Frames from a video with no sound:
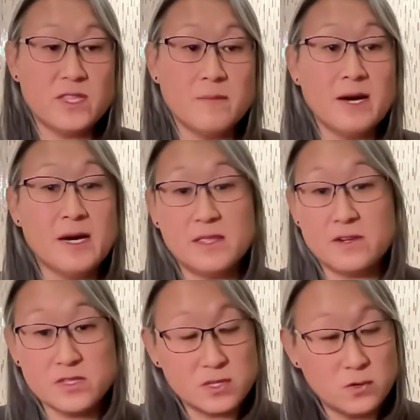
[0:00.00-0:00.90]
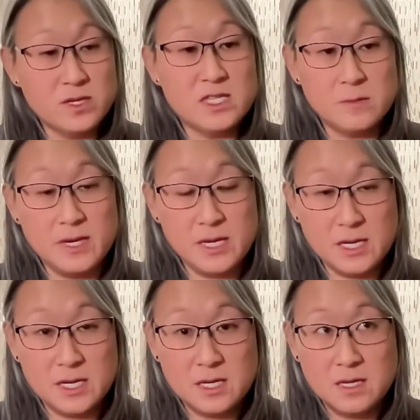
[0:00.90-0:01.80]
the body, there's going to
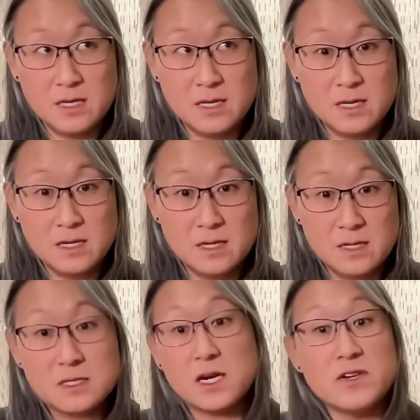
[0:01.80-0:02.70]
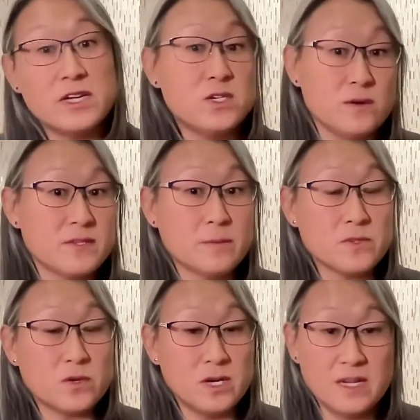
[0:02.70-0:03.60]
be scar tissue of some
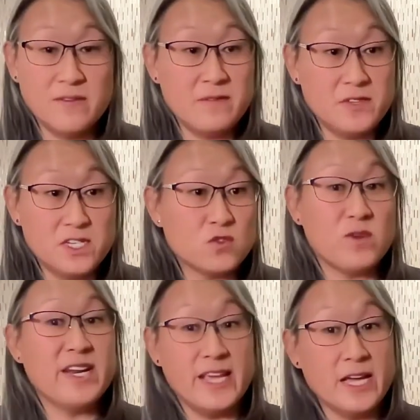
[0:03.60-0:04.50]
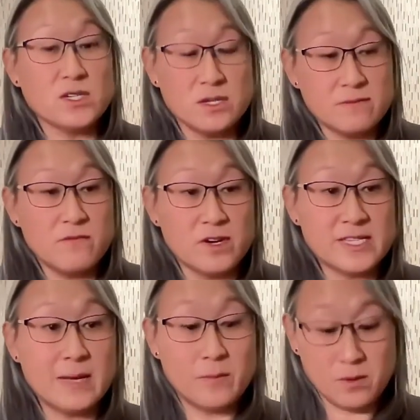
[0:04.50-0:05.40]
sort, even if it's just radiation, for
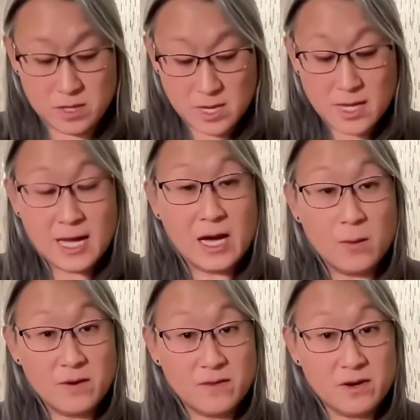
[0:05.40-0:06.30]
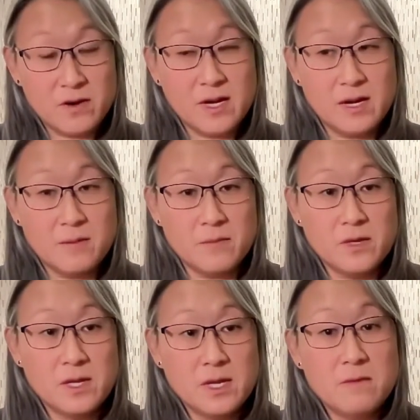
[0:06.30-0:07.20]
example. However,
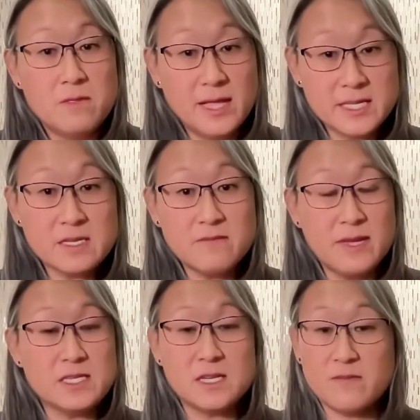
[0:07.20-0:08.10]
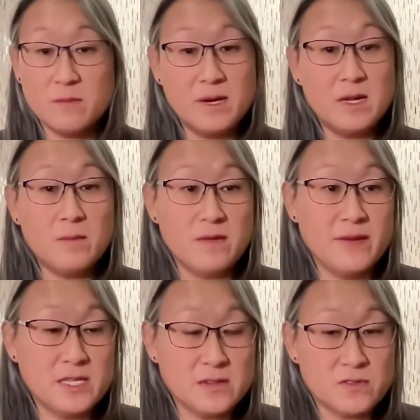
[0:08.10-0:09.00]
less invasive or minimally
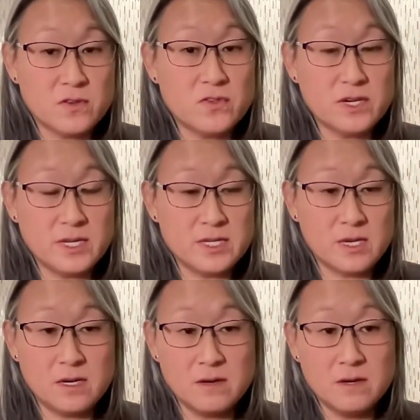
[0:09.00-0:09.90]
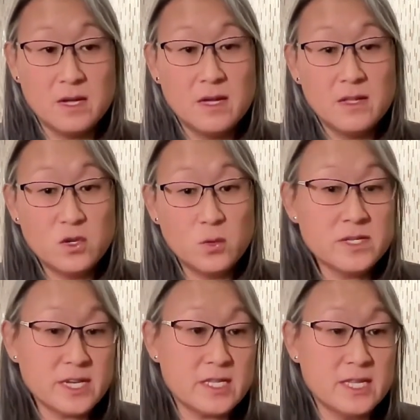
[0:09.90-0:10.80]
invasive surgeries are newer
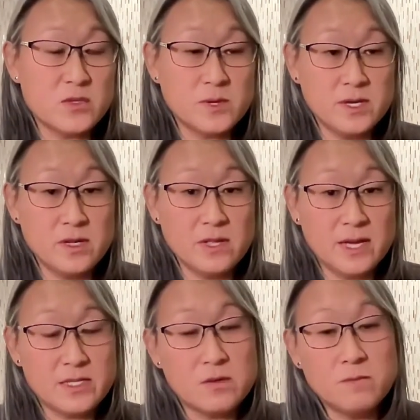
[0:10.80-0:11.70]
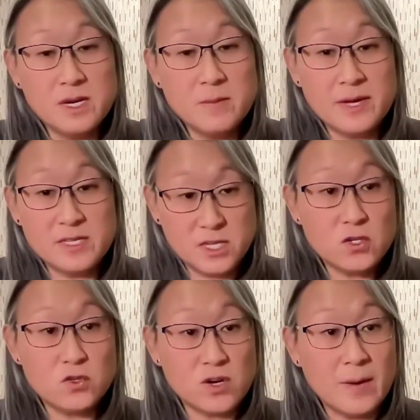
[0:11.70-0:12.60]
techniques we utilize to minimize
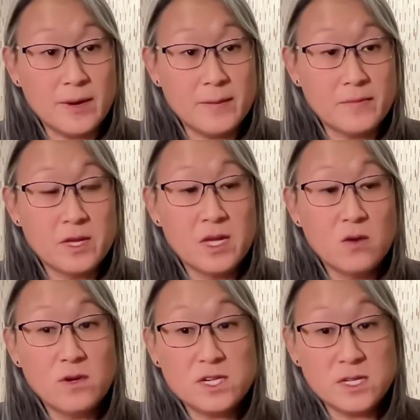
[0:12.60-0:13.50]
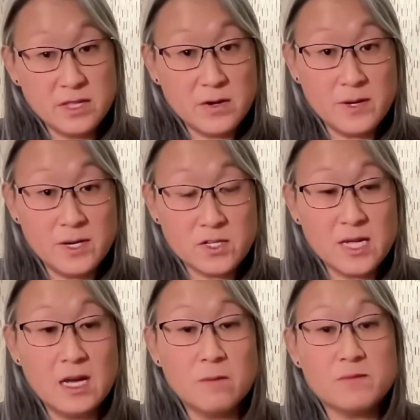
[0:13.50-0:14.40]
tissue trauma, which in theory should
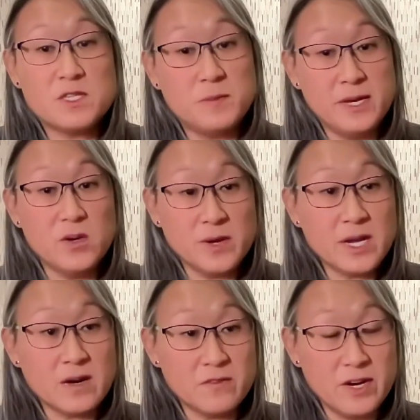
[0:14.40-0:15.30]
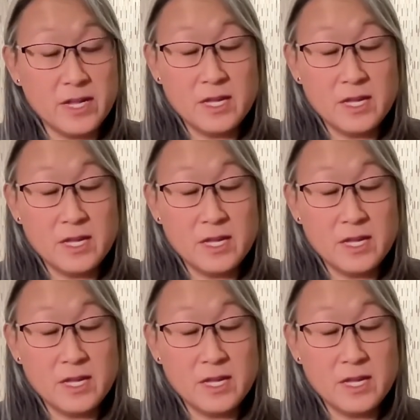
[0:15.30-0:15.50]
help speed your recovery